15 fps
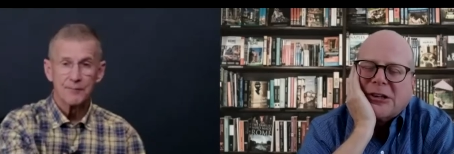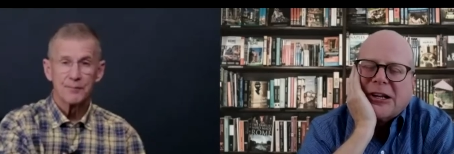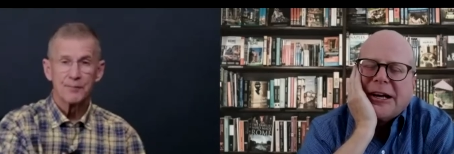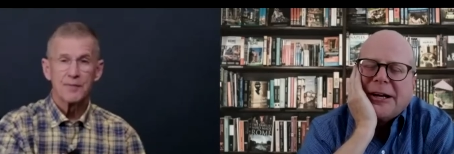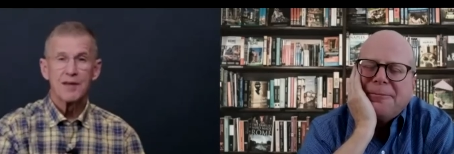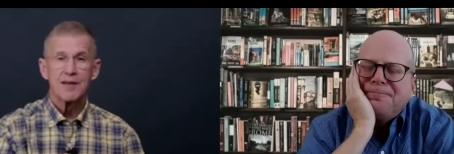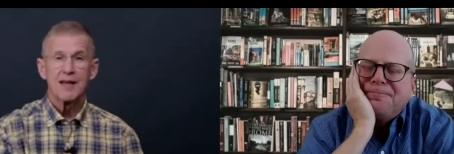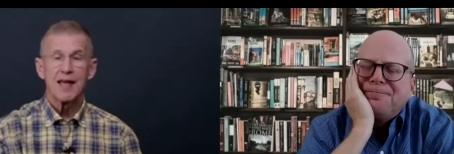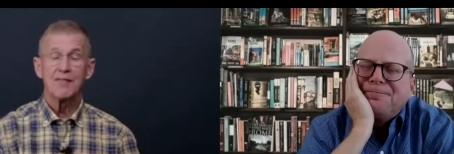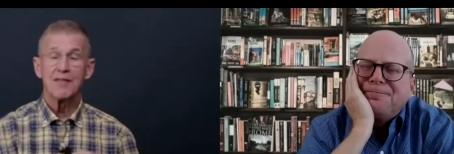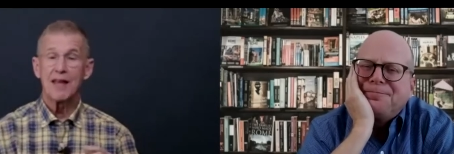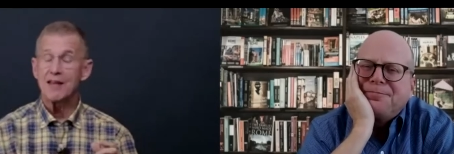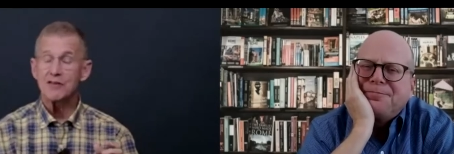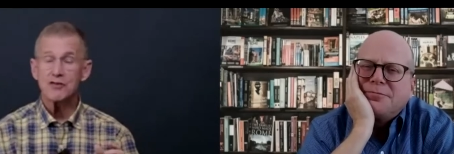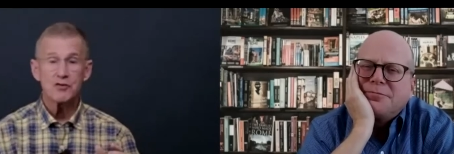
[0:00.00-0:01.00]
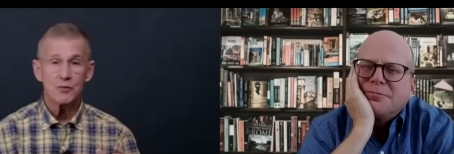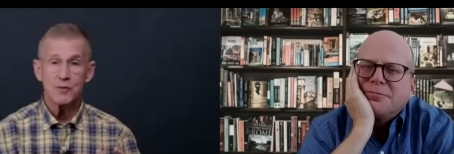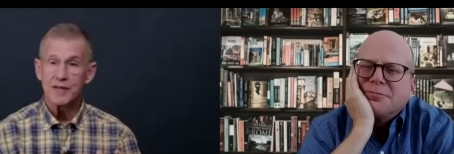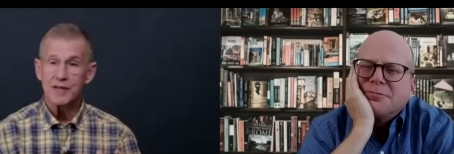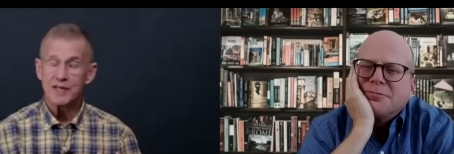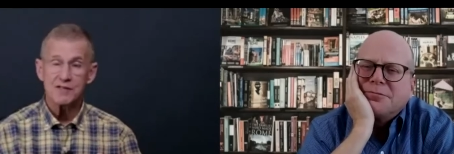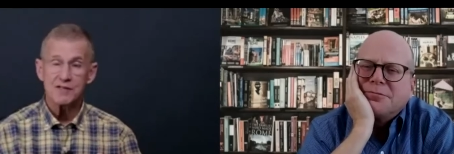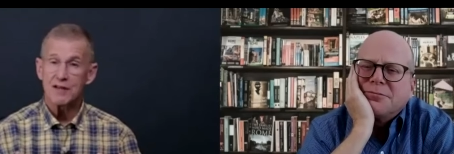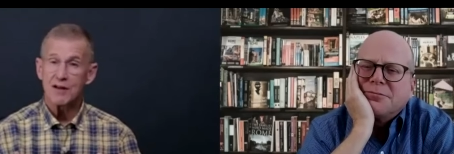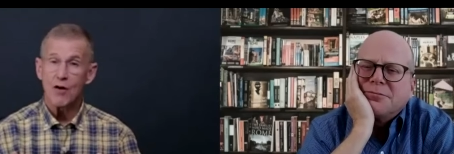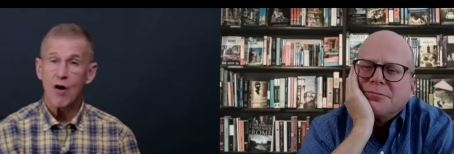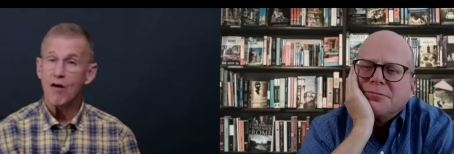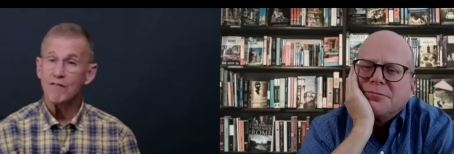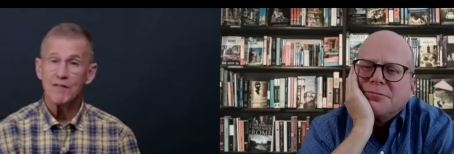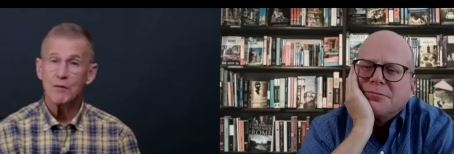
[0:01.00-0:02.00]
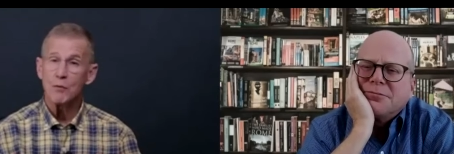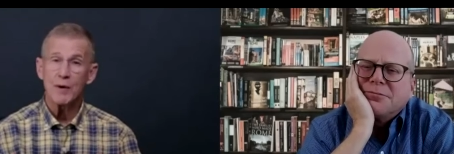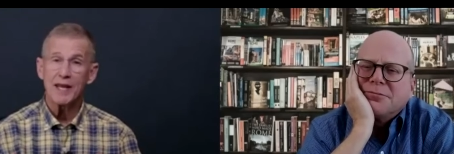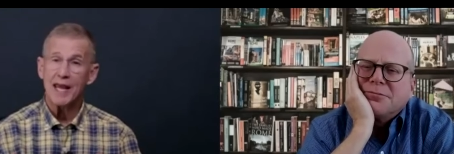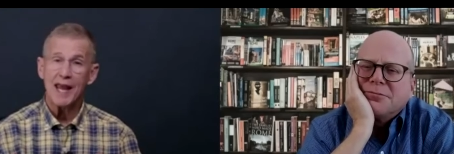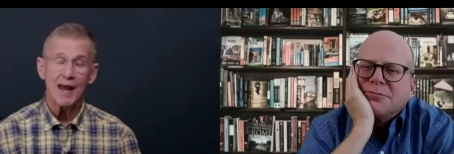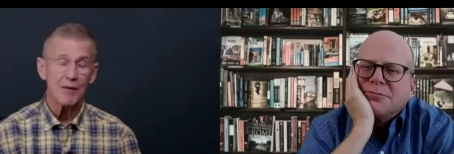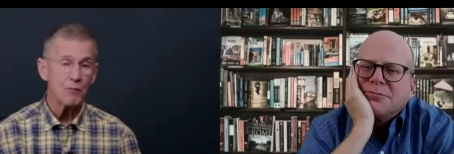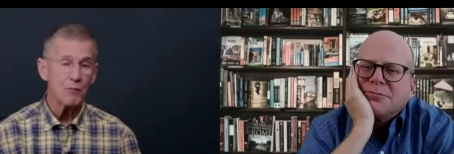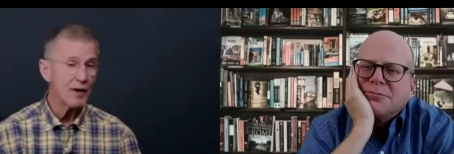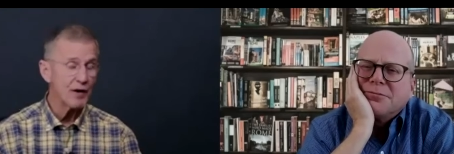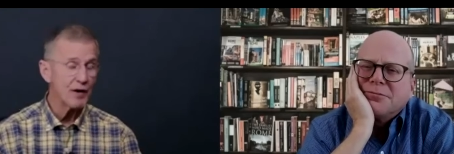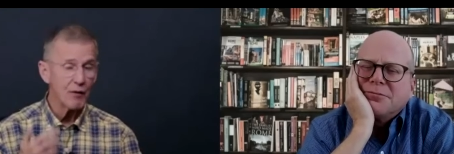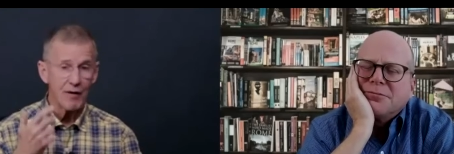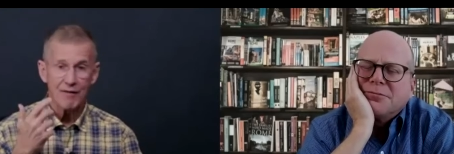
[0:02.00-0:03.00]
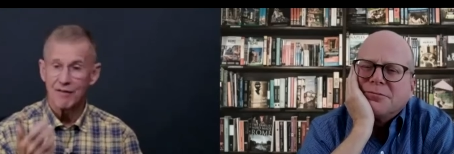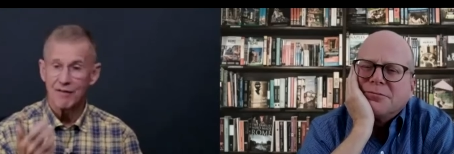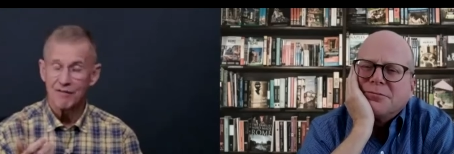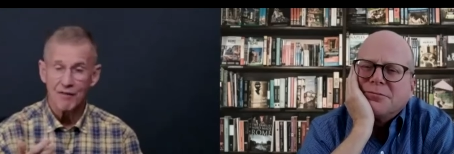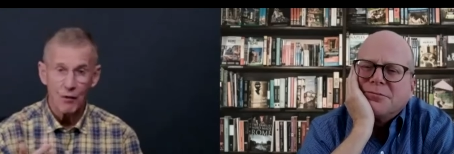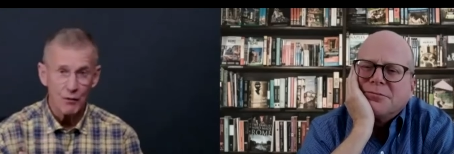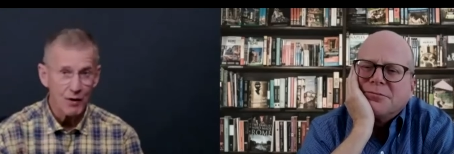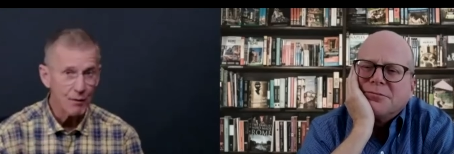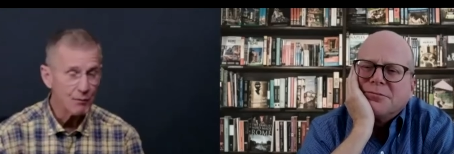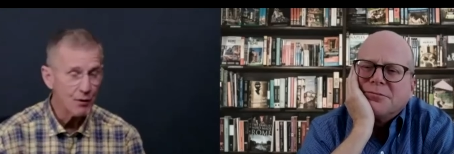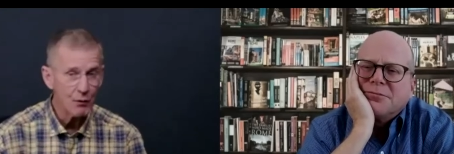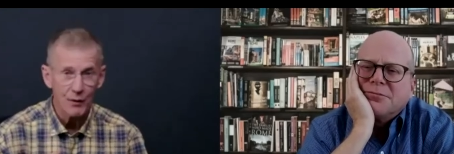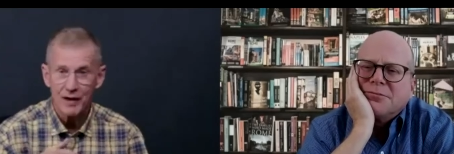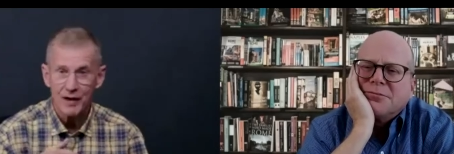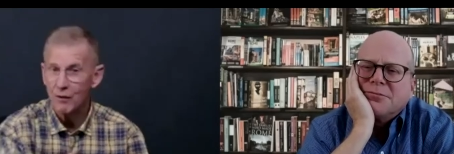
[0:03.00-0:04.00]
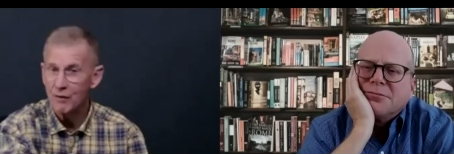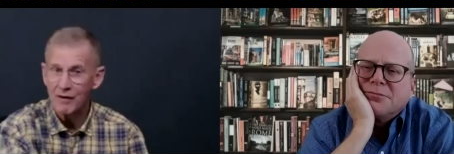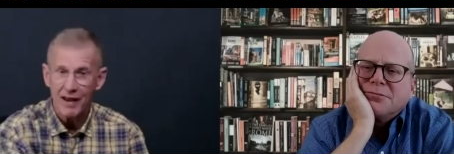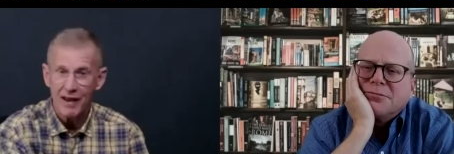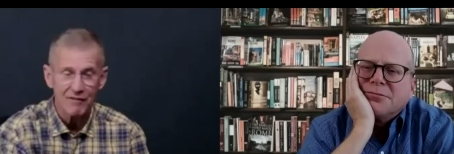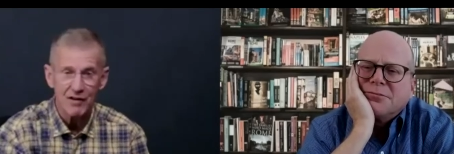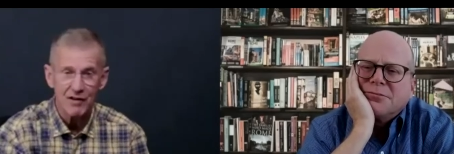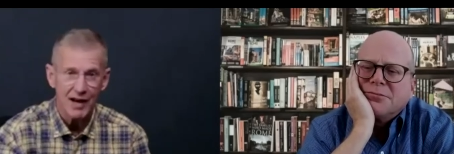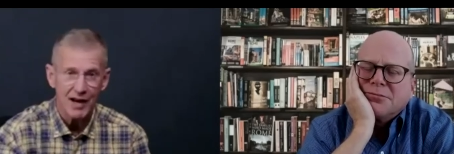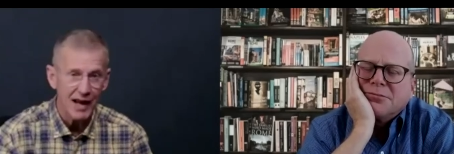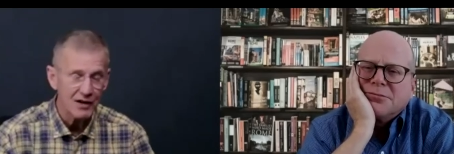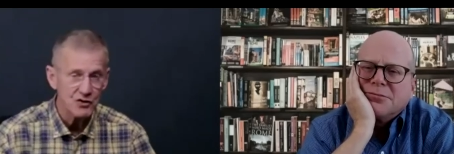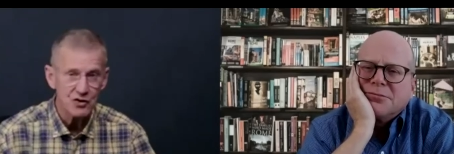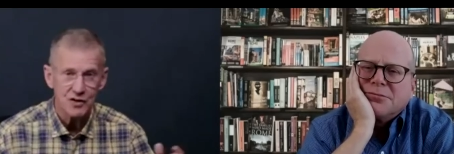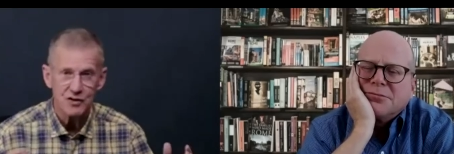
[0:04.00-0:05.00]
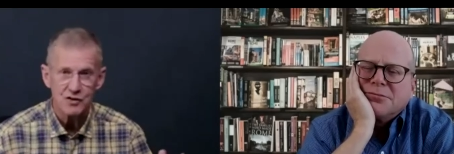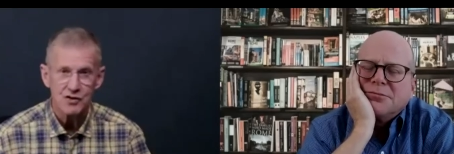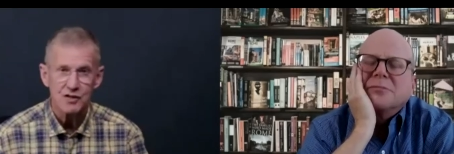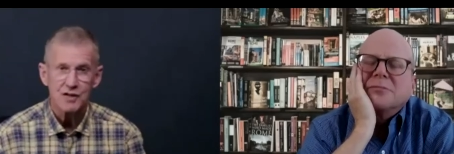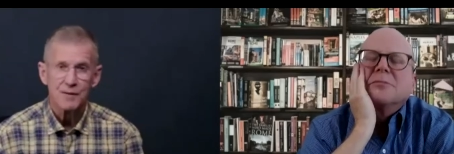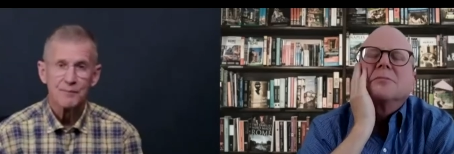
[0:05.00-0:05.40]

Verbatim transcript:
Speaker 1: Okay. And the answer is often we can't. We don't have the phone number, we don't have connections.